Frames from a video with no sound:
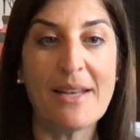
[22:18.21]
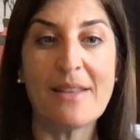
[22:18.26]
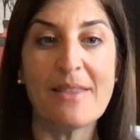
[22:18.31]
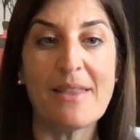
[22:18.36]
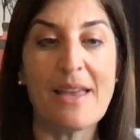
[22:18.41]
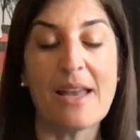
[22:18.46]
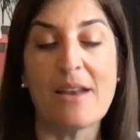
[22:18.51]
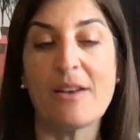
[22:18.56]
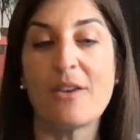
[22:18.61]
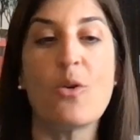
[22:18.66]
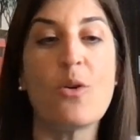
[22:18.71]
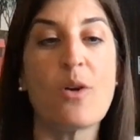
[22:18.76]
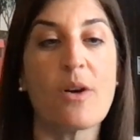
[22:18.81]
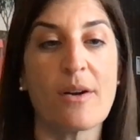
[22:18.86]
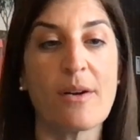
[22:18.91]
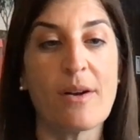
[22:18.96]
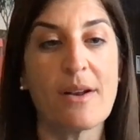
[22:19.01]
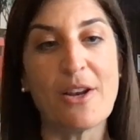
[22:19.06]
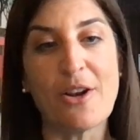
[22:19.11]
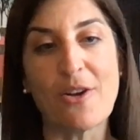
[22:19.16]
and they
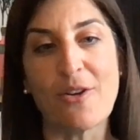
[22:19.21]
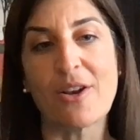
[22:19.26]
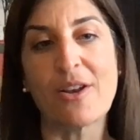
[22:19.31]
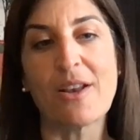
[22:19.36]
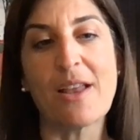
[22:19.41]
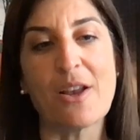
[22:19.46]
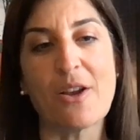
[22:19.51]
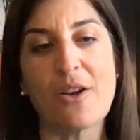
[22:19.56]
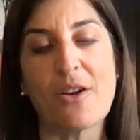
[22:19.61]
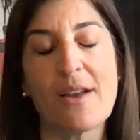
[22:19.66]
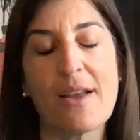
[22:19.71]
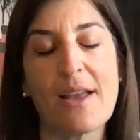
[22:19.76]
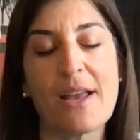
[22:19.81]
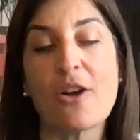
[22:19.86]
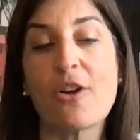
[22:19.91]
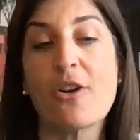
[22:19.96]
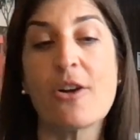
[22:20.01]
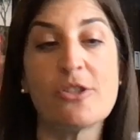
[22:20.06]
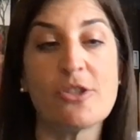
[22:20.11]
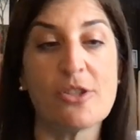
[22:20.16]

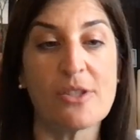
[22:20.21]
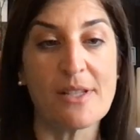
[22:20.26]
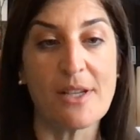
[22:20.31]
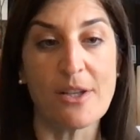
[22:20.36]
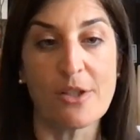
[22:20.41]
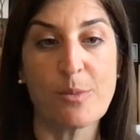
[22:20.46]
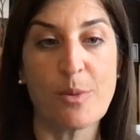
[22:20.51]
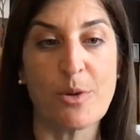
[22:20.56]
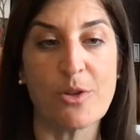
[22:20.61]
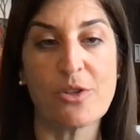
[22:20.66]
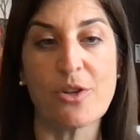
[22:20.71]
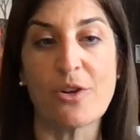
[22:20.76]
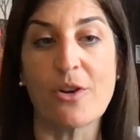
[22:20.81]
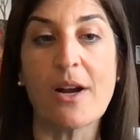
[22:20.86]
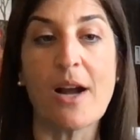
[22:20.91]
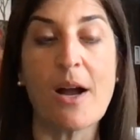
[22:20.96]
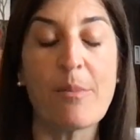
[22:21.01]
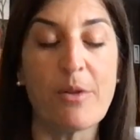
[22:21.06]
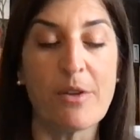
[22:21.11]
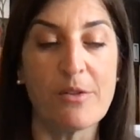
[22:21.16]
encourage a salesperson or a
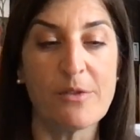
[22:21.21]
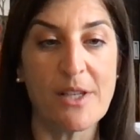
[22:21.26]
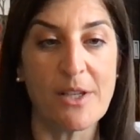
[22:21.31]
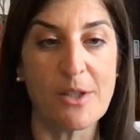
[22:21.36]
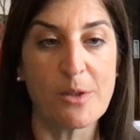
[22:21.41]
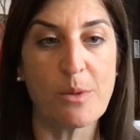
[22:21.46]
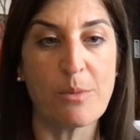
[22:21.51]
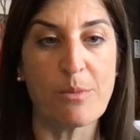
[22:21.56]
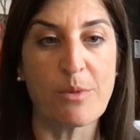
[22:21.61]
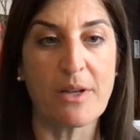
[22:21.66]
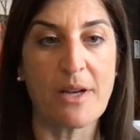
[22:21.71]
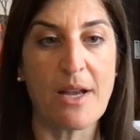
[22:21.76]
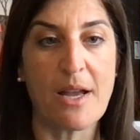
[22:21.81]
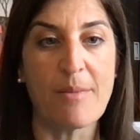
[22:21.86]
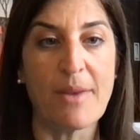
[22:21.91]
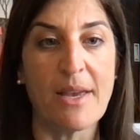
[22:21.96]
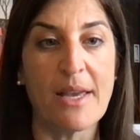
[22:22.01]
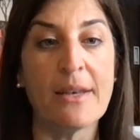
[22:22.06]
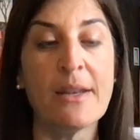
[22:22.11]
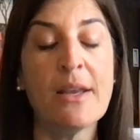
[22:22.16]
couple of salespeople to come
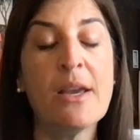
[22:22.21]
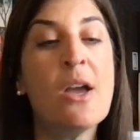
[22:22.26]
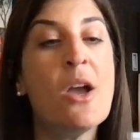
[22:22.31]
in,